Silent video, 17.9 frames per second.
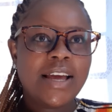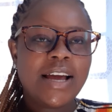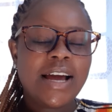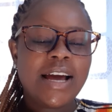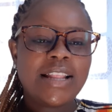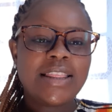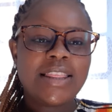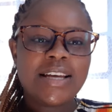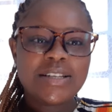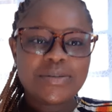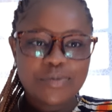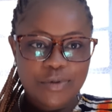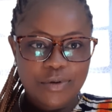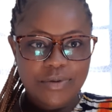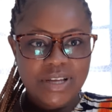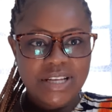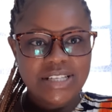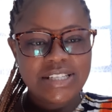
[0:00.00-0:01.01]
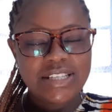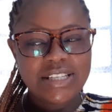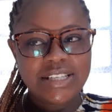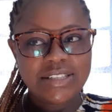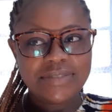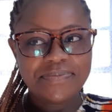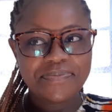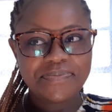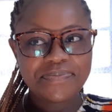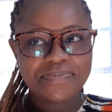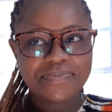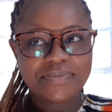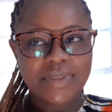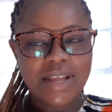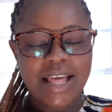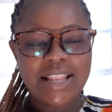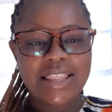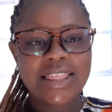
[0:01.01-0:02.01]
at that moment,
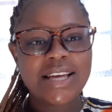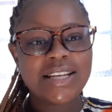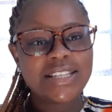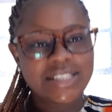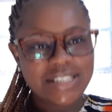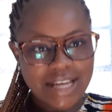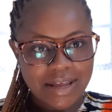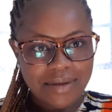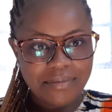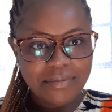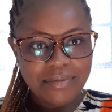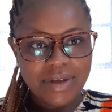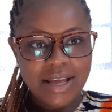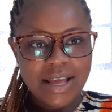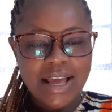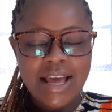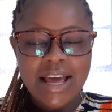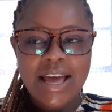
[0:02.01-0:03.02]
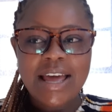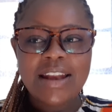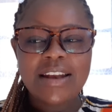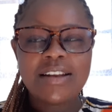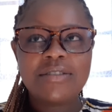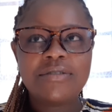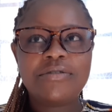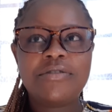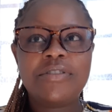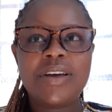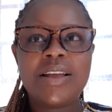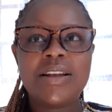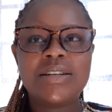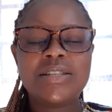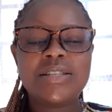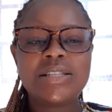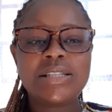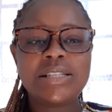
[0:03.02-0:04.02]
at that time, I really
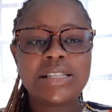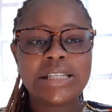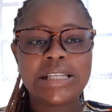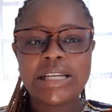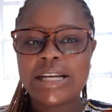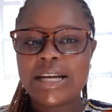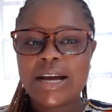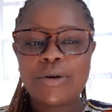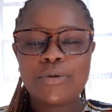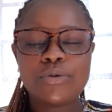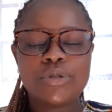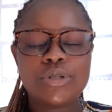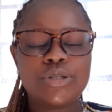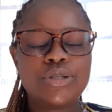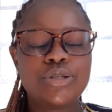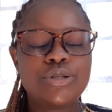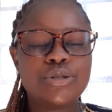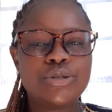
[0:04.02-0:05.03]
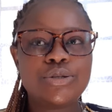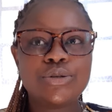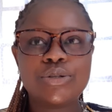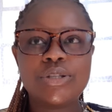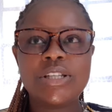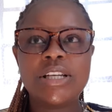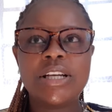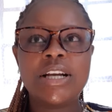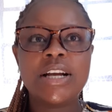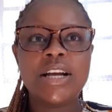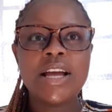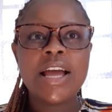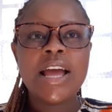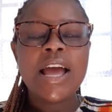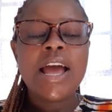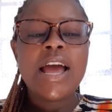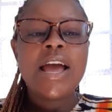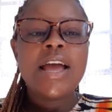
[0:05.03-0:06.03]
felt sick. I was so sick.
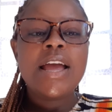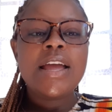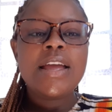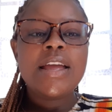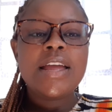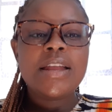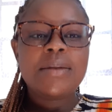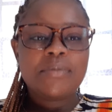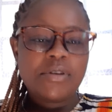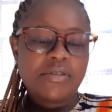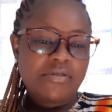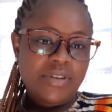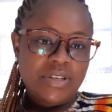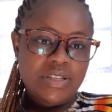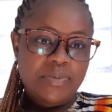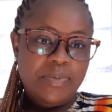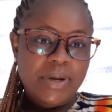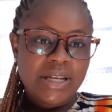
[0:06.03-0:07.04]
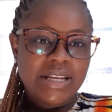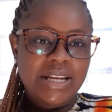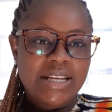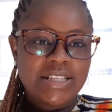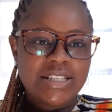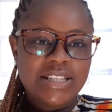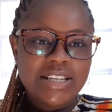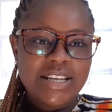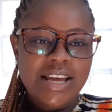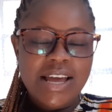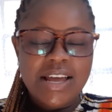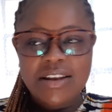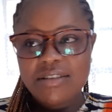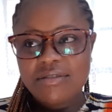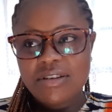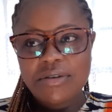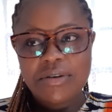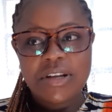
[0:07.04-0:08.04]
In my first pregnancy, I
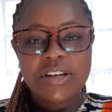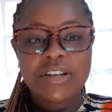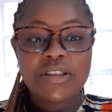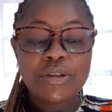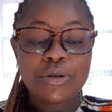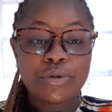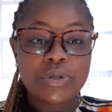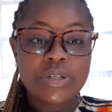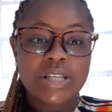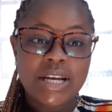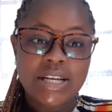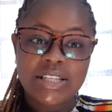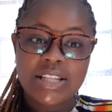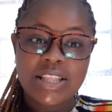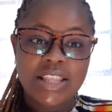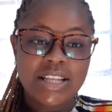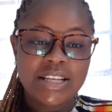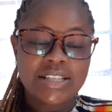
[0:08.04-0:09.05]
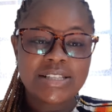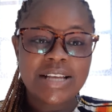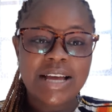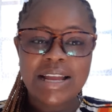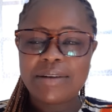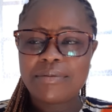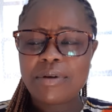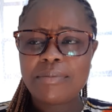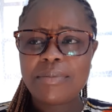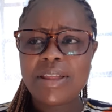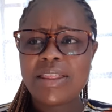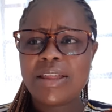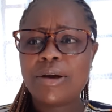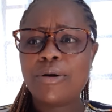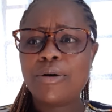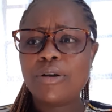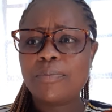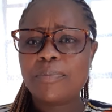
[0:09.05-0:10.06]
never went through such things. I remember the
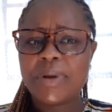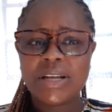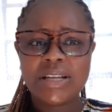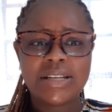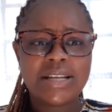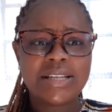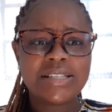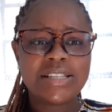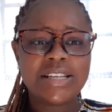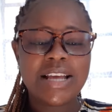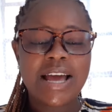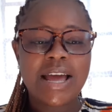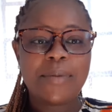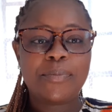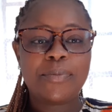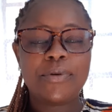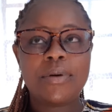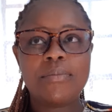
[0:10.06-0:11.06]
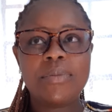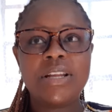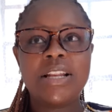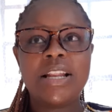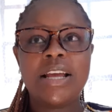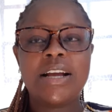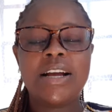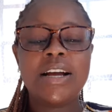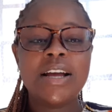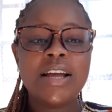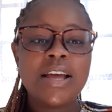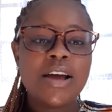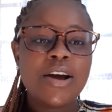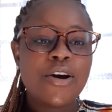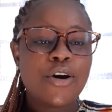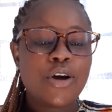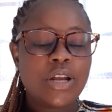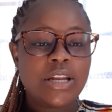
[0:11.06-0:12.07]
whole pregnancy, I probably like
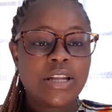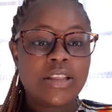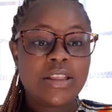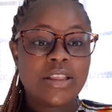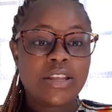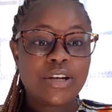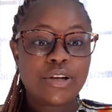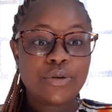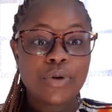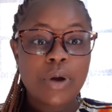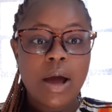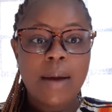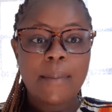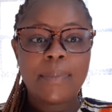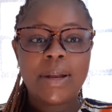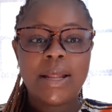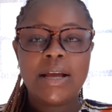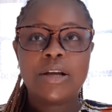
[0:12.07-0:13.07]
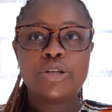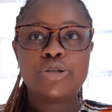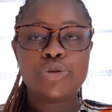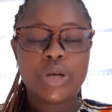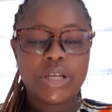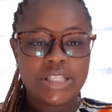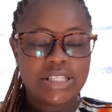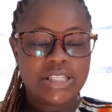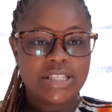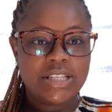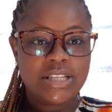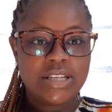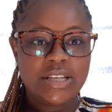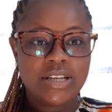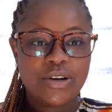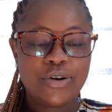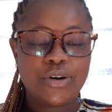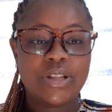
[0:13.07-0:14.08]
only threw up like twice
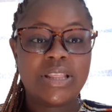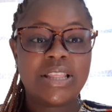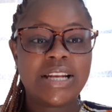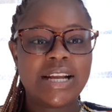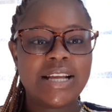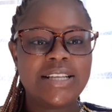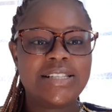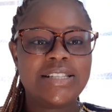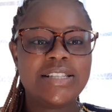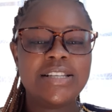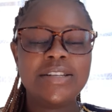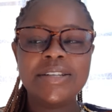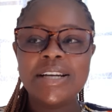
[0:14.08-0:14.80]
or thrice